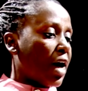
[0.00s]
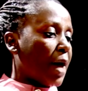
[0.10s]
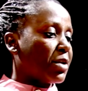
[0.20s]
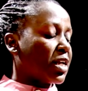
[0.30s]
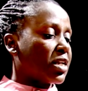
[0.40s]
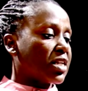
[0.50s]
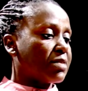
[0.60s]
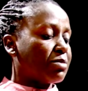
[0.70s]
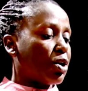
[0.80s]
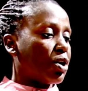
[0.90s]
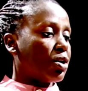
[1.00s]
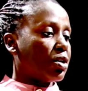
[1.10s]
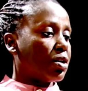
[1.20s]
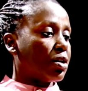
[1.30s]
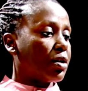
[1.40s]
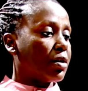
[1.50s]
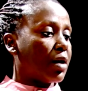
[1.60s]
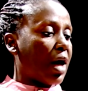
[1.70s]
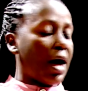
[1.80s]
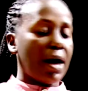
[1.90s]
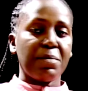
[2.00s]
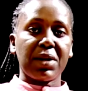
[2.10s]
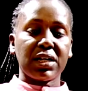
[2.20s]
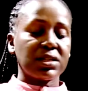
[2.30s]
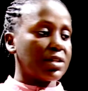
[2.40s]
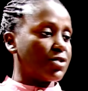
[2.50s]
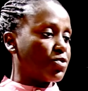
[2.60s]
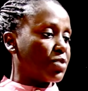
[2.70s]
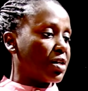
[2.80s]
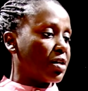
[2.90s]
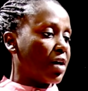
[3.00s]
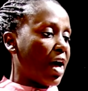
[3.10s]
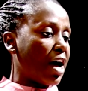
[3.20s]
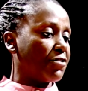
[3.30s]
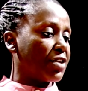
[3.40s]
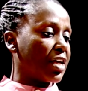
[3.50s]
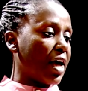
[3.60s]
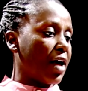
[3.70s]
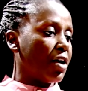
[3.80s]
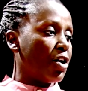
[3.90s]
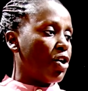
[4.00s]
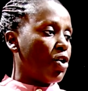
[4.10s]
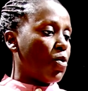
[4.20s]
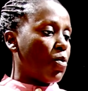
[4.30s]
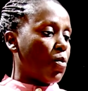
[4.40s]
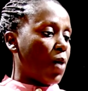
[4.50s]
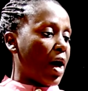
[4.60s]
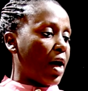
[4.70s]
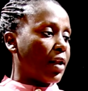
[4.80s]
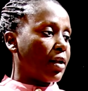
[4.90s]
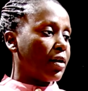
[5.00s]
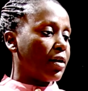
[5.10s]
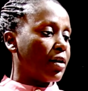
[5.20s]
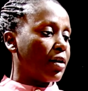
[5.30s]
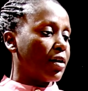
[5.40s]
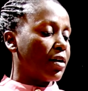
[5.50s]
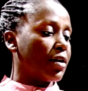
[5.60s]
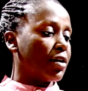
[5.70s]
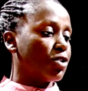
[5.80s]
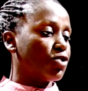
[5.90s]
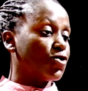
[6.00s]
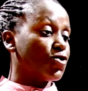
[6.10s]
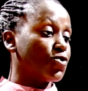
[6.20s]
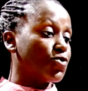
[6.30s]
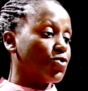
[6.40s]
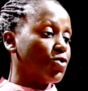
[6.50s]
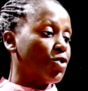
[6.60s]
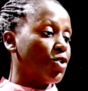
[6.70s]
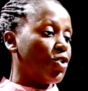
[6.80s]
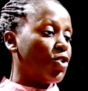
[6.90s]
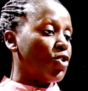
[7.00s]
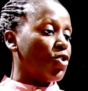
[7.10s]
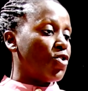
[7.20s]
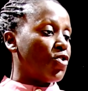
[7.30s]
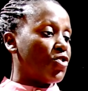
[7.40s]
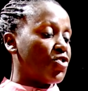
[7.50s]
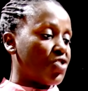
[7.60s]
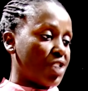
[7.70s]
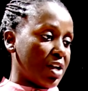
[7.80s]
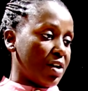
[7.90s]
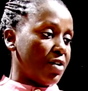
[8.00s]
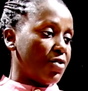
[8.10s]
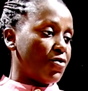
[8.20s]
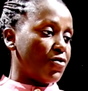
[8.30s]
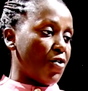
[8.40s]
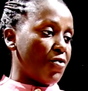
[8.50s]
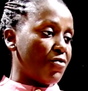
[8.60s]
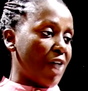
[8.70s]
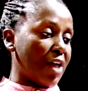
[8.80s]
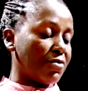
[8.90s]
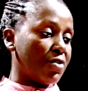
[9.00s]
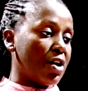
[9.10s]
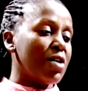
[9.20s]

how many decimal places do we have here? 1, 2, 3, 4, 5.